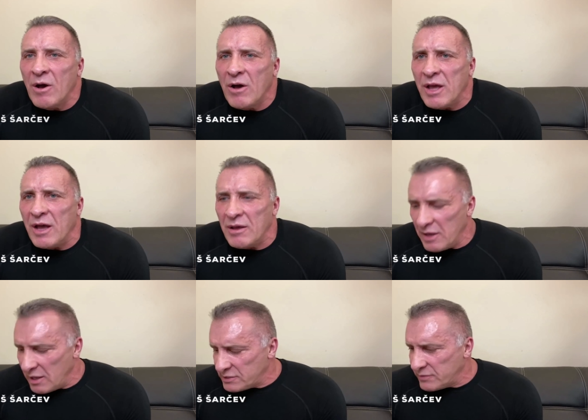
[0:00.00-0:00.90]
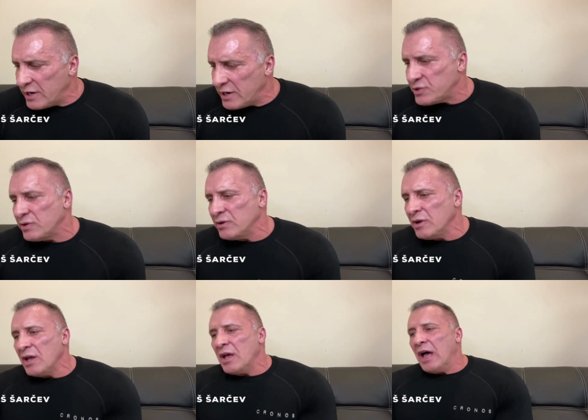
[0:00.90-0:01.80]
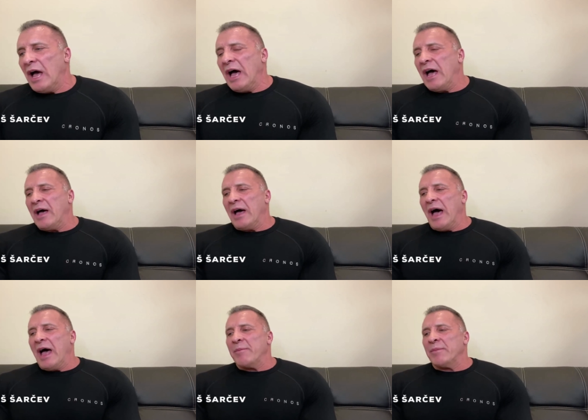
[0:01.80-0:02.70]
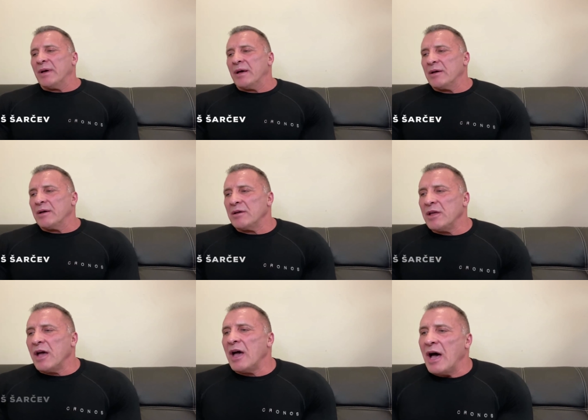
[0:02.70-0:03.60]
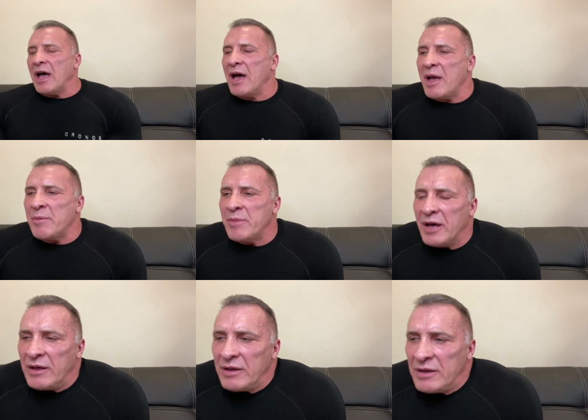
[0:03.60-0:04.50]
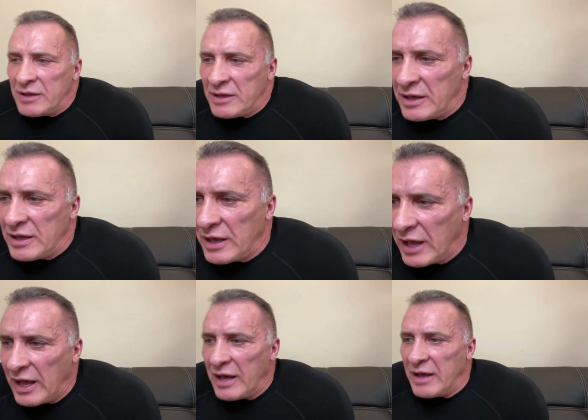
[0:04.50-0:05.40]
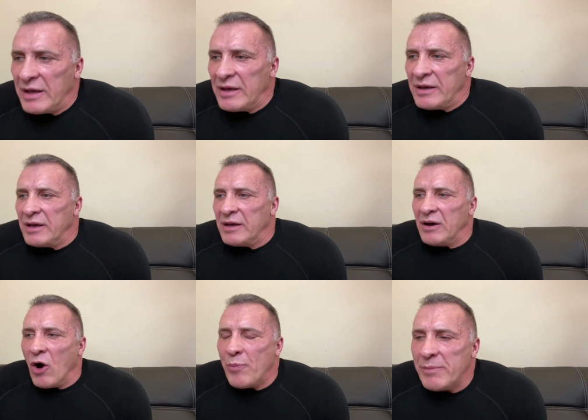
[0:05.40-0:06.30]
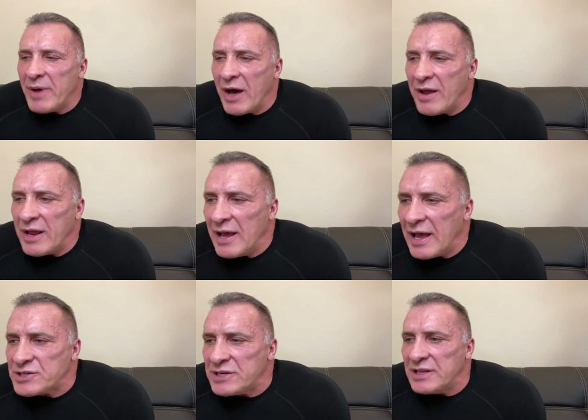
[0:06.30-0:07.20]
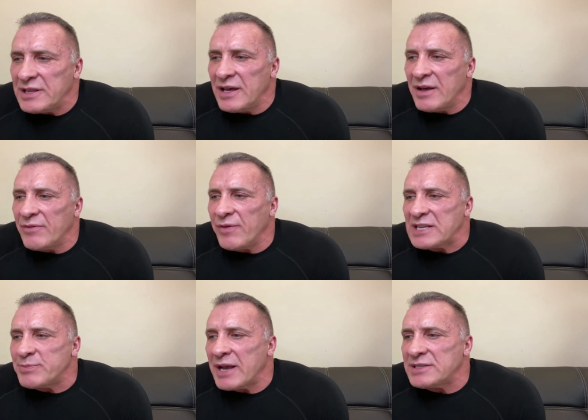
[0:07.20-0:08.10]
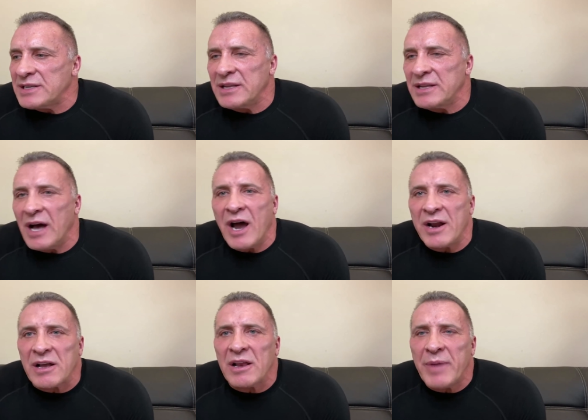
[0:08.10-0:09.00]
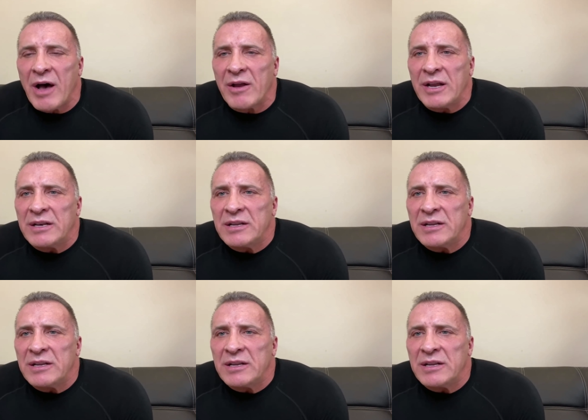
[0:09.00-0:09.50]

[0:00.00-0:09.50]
Oh yeah, yeah, it's very true. What happened uh, exactly? Um, yeah, I, am uh, open about it. I actually did a Flex magazine article about it.